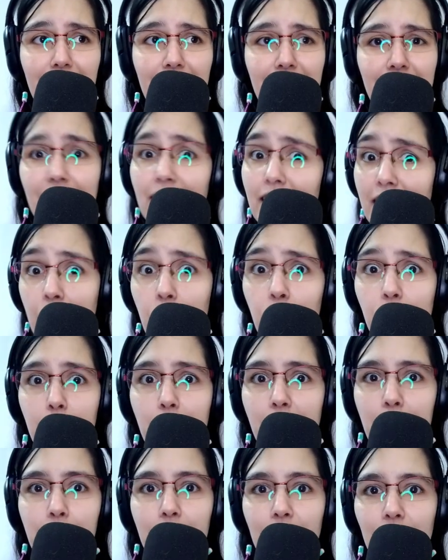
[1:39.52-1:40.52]
And then I
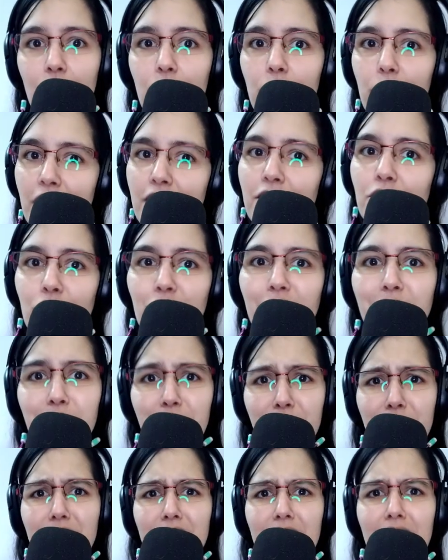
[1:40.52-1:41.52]
remembered, though I should,
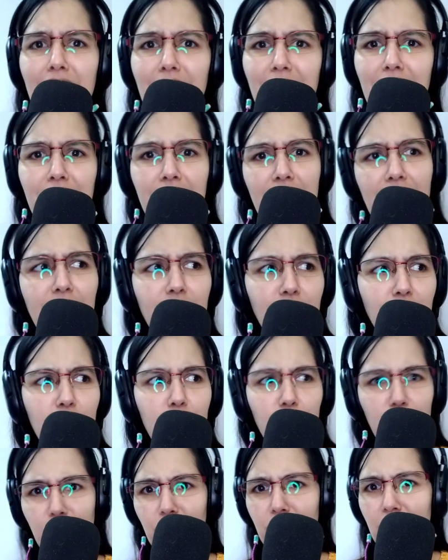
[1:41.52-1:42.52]
I don't know,
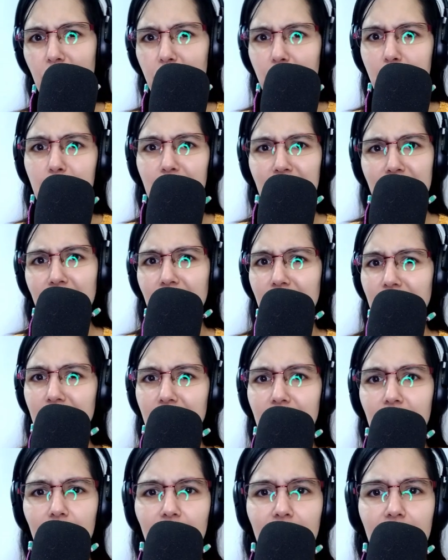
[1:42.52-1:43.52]
continue my mix and
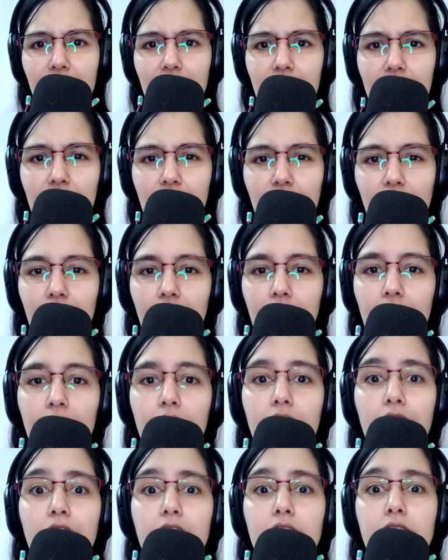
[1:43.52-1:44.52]
stuff like that, and I
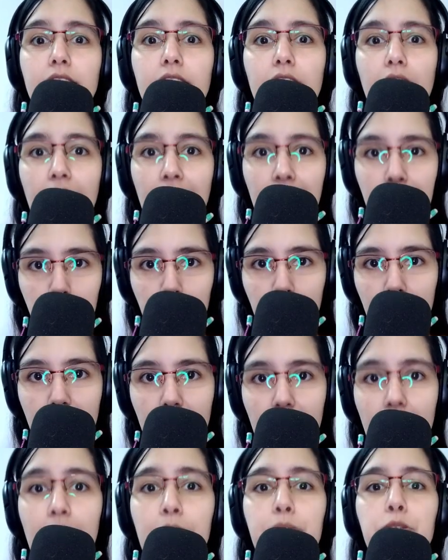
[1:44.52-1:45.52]
had lost everything.
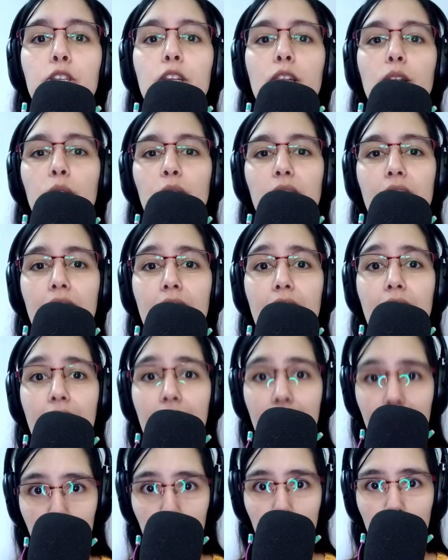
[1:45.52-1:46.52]
Absolutely
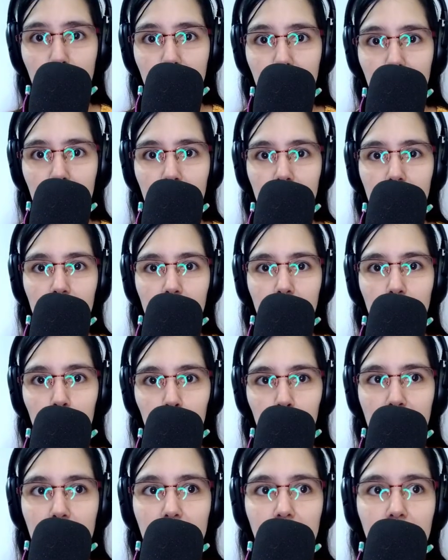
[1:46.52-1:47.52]
everything.
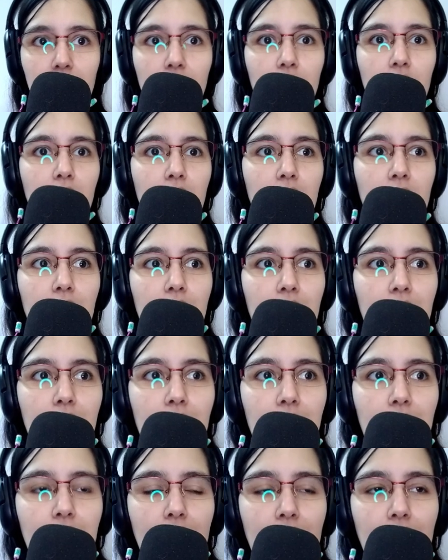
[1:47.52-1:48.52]
Alright?
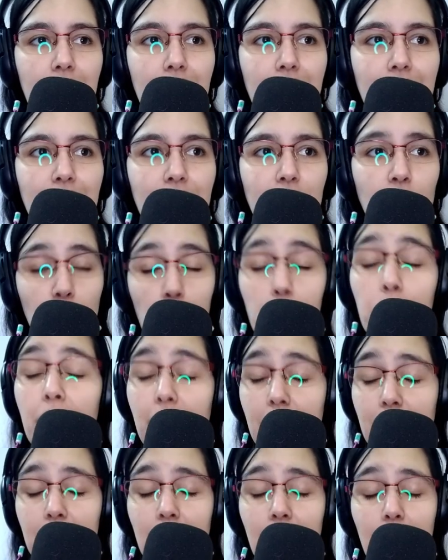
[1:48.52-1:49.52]
So
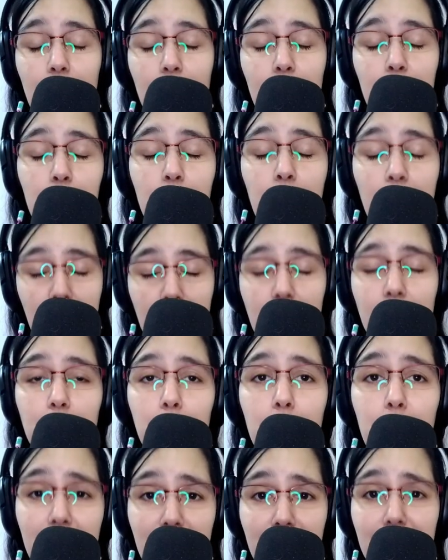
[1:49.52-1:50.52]
please
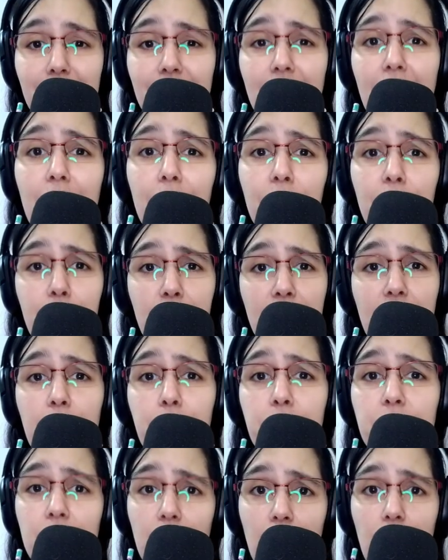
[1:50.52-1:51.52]
have a
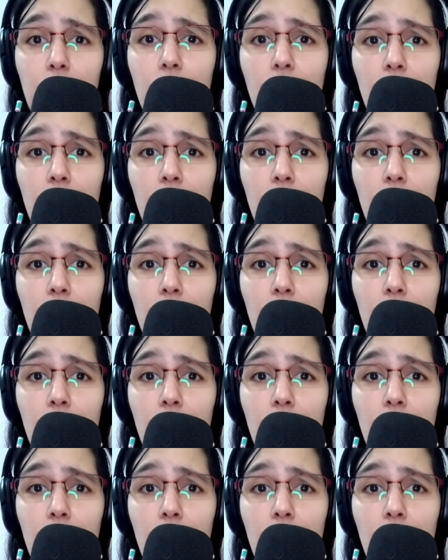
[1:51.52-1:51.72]
backup save.